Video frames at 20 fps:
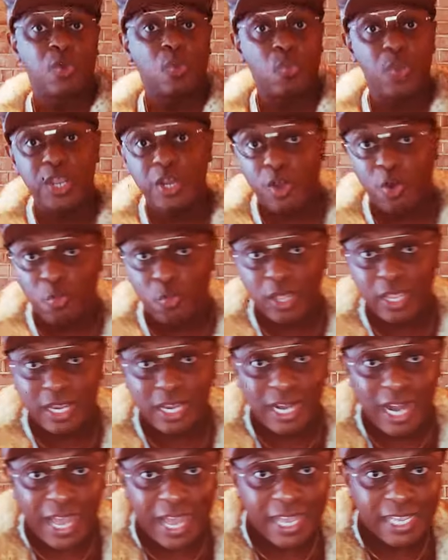we don't wear
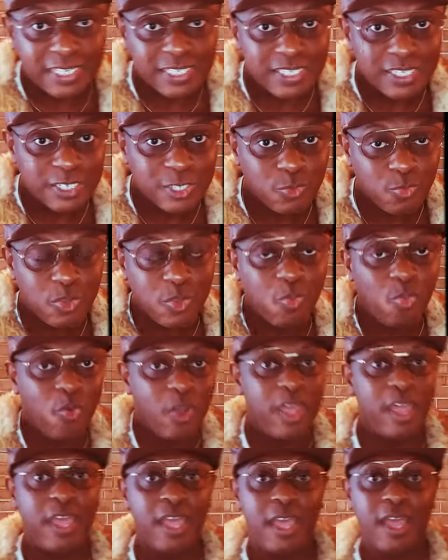glasses. We
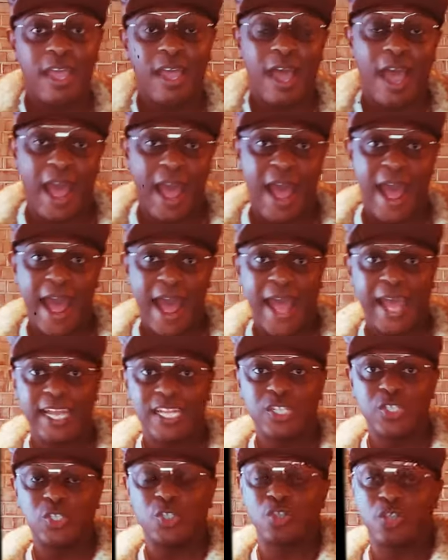wear eye
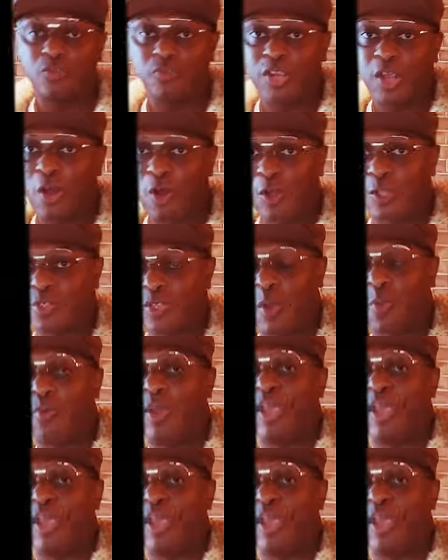jewelry. Also, I'm